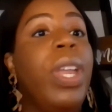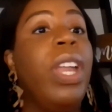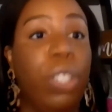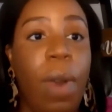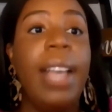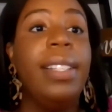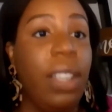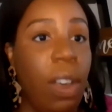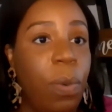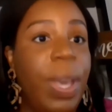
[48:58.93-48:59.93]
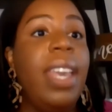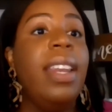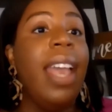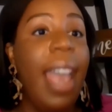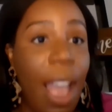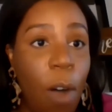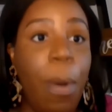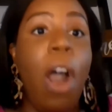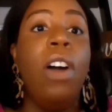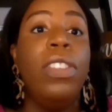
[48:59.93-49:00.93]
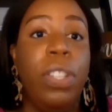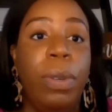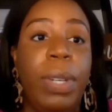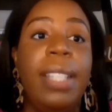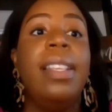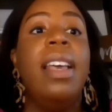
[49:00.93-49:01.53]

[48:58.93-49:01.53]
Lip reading: We are trying to go in, help all students